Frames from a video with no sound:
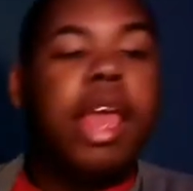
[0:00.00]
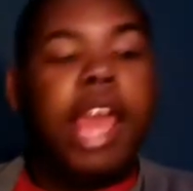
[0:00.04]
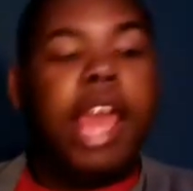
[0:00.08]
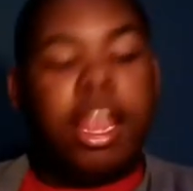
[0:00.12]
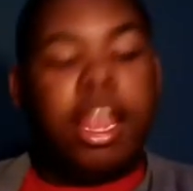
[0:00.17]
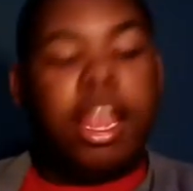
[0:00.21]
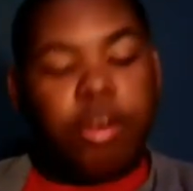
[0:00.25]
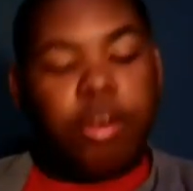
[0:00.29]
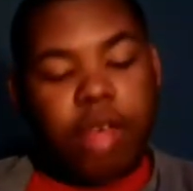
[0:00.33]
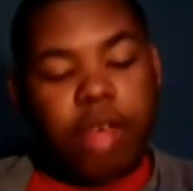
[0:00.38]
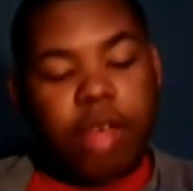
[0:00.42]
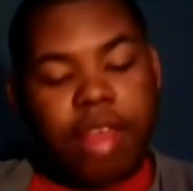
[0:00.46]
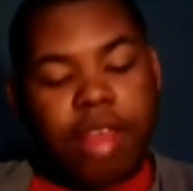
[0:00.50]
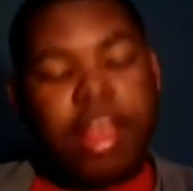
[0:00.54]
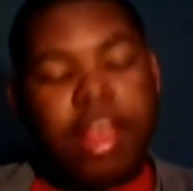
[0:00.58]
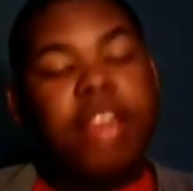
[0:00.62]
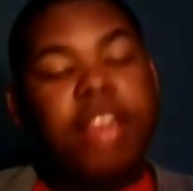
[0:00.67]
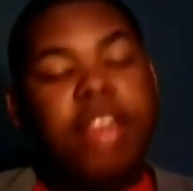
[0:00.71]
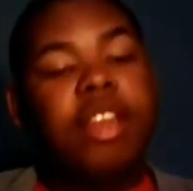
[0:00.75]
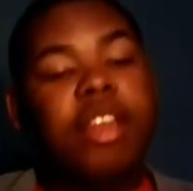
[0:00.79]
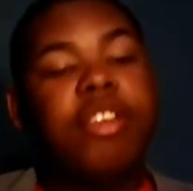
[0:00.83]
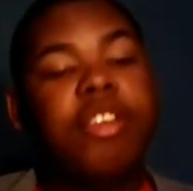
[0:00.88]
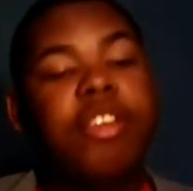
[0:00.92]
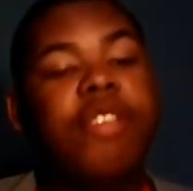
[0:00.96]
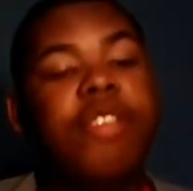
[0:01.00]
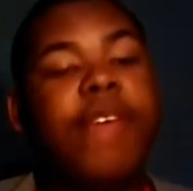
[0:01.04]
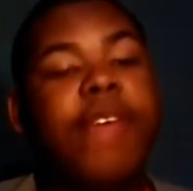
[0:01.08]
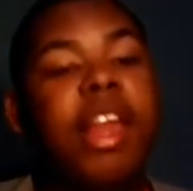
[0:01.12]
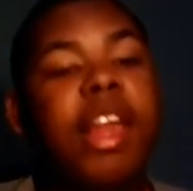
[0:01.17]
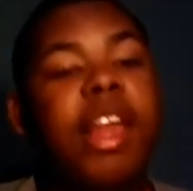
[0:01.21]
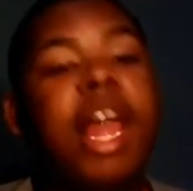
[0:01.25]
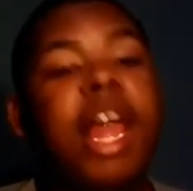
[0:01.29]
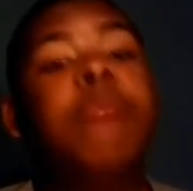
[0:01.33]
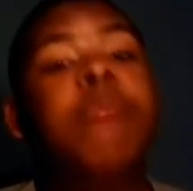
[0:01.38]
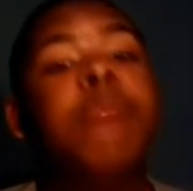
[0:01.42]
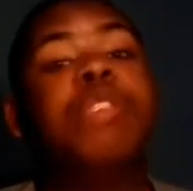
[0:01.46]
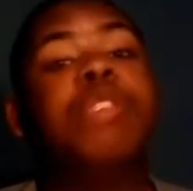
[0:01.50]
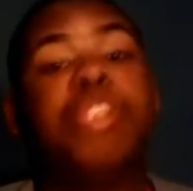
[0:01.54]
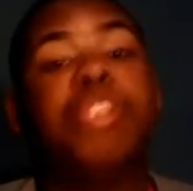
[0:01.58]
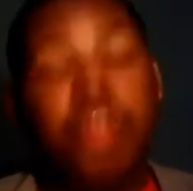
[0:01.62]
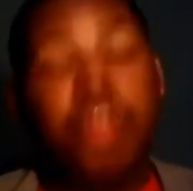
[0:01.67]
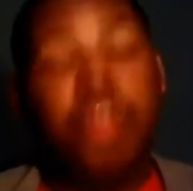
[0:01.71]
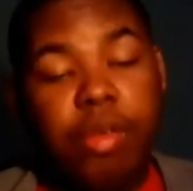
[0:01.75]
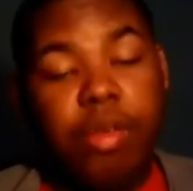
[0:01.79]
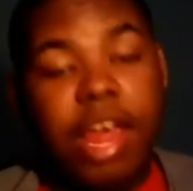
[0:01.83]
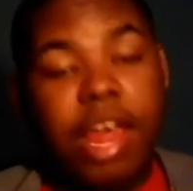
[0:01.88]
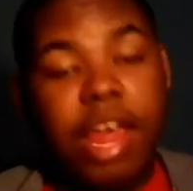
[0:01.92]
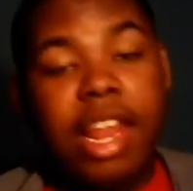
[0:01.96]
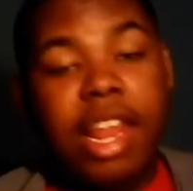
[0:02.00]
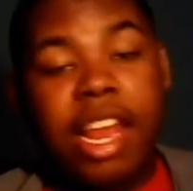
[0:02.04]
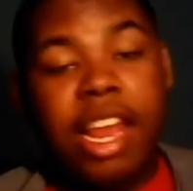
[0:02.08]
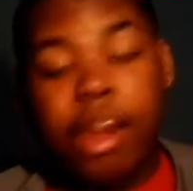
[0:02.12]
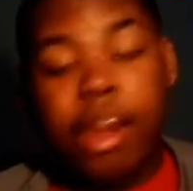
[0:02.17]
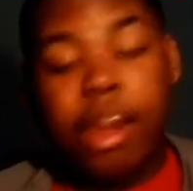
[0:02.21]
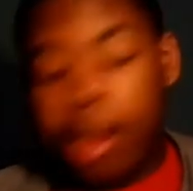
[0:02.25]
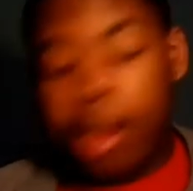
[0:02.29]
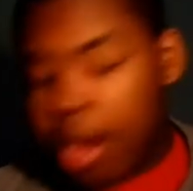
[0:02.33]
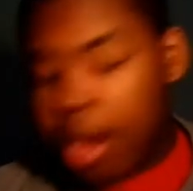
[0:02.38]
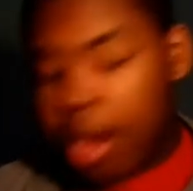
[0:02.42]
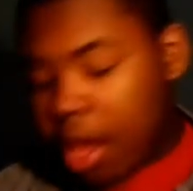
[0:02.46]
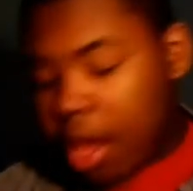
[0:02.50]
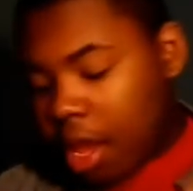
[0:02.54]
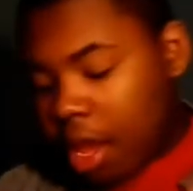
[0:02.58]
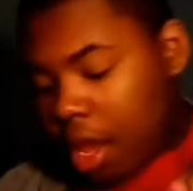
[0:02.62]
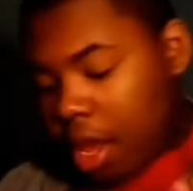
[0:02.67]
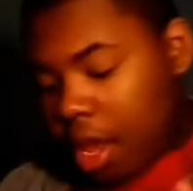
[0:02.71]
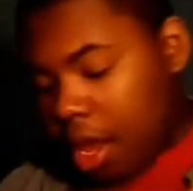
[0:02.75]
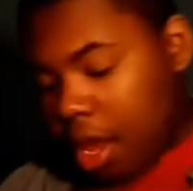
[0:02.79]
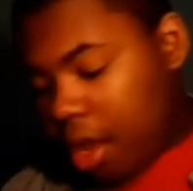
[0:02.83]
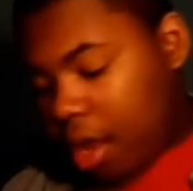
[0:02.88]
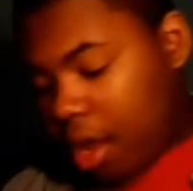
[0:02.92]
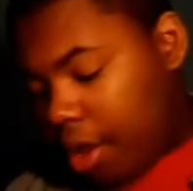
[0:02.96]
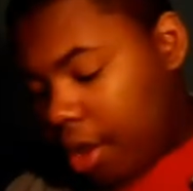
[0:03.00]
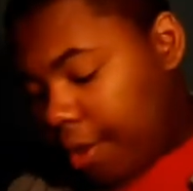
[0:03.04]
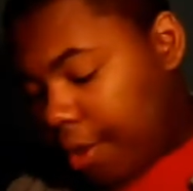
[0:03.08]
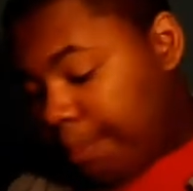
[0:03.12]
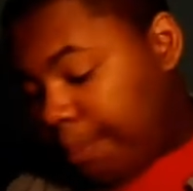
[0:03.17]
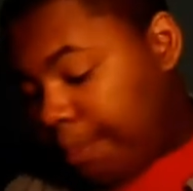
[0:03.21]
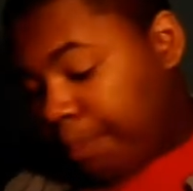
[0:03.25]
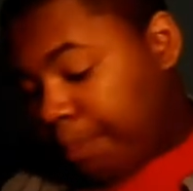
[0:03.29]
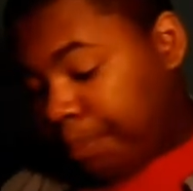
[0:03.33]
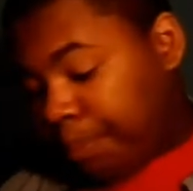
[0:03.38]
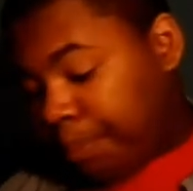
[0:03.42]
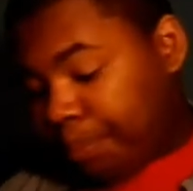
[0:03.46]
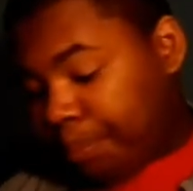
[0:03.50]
Ignore that thing that just fell. I will show you that later. I